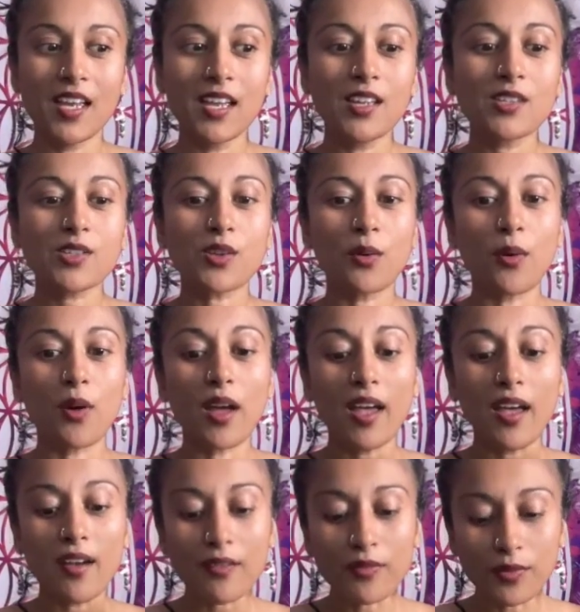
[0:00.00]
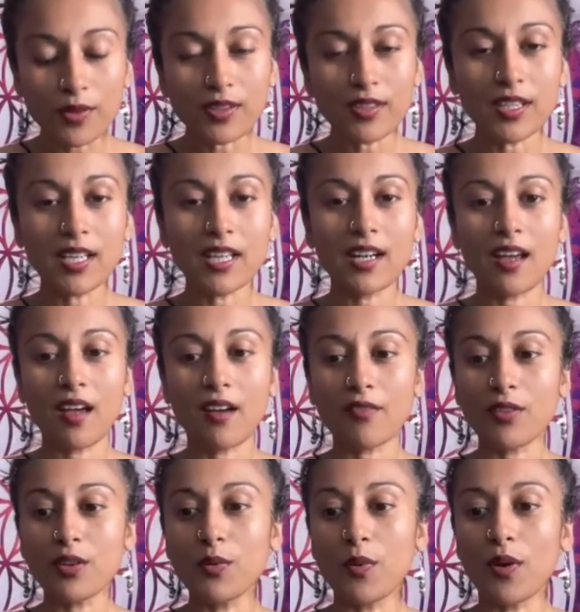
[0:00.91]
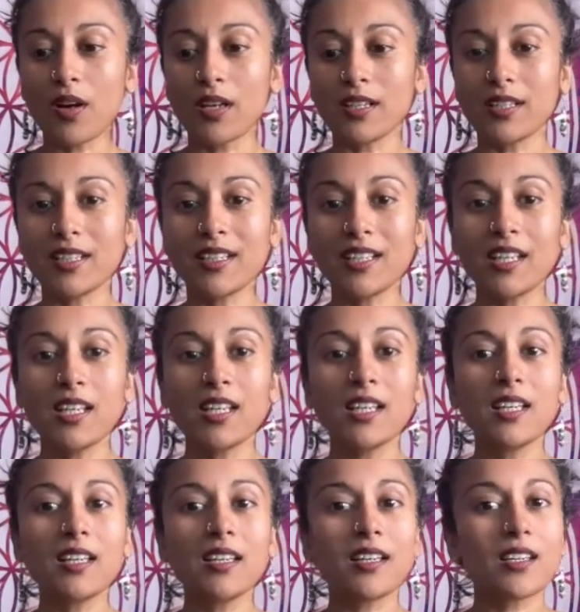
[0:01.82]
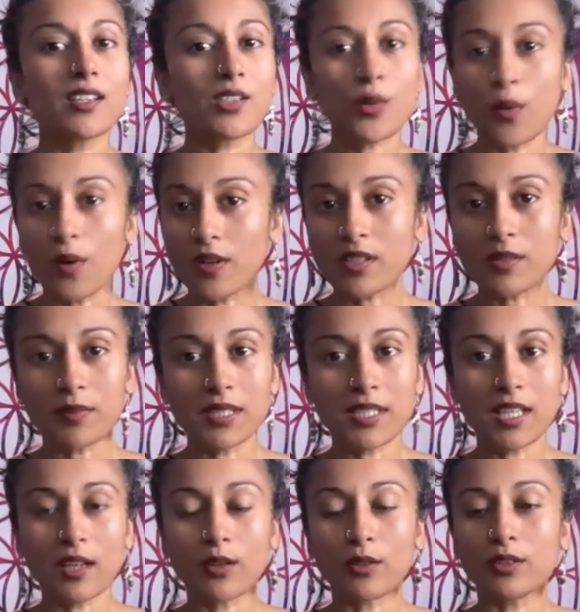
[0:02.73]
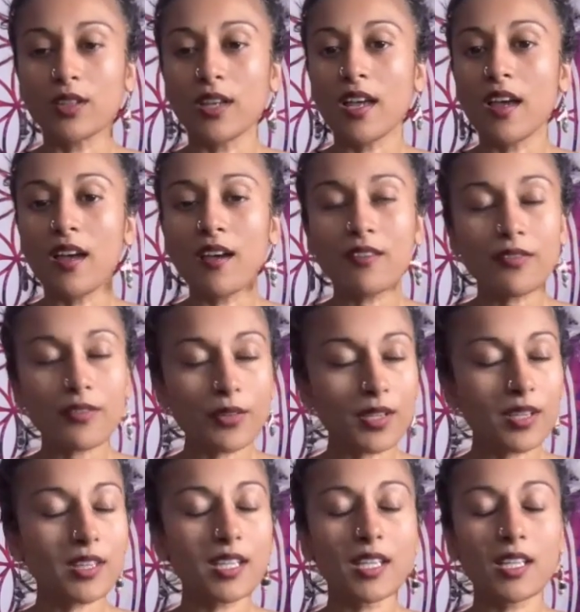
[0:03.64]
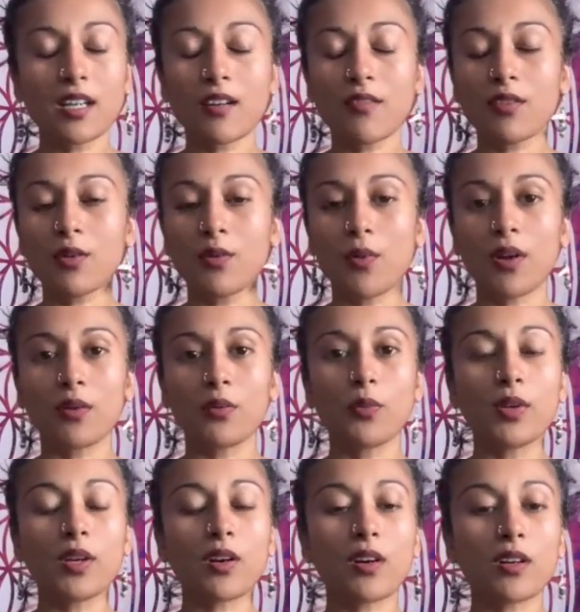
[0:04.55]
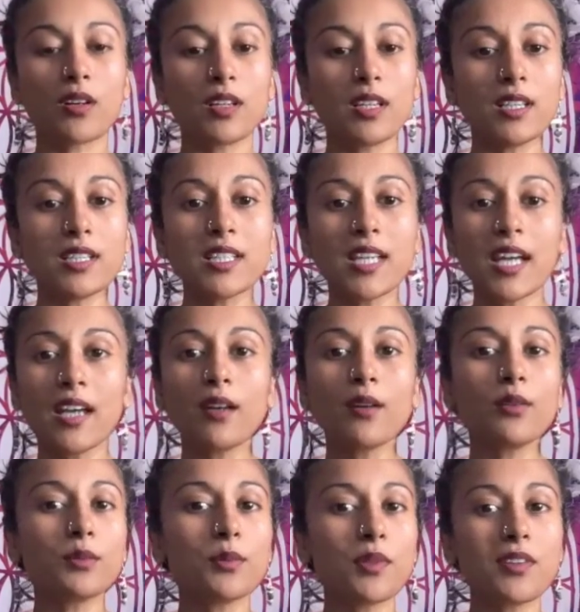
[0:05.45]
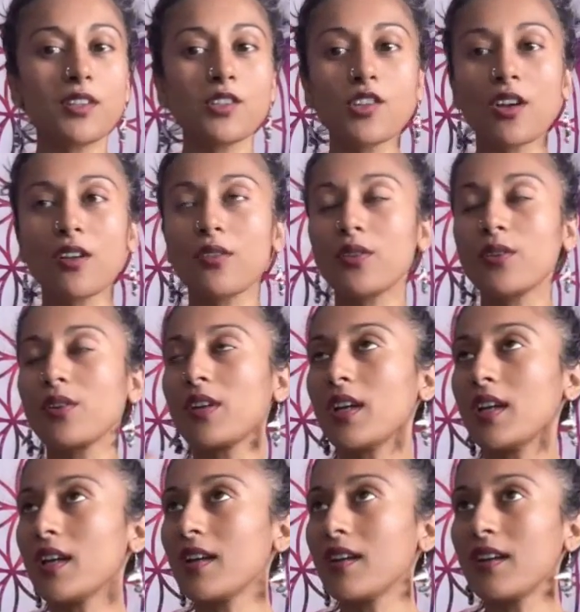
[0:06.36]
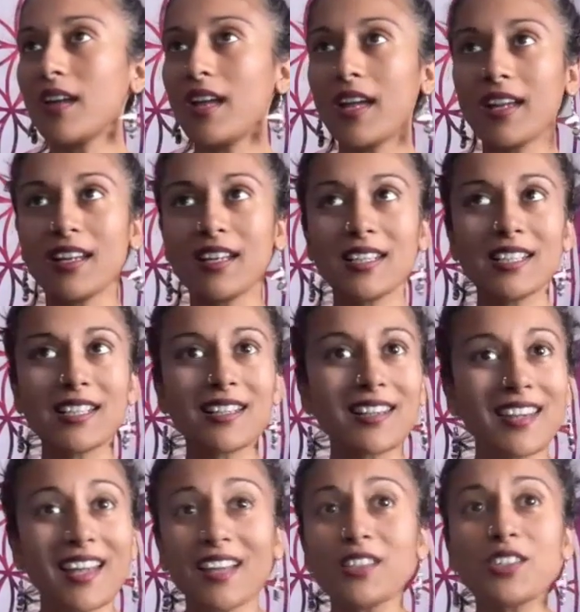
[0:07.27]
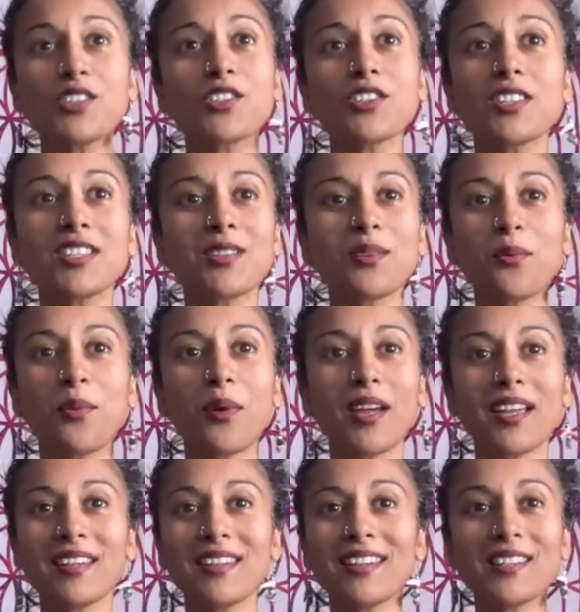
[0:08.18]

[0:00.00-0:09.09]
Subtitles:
So everything and everyone is quantum entangled. Everything and everyone, we are entangled with each other. And that's just the way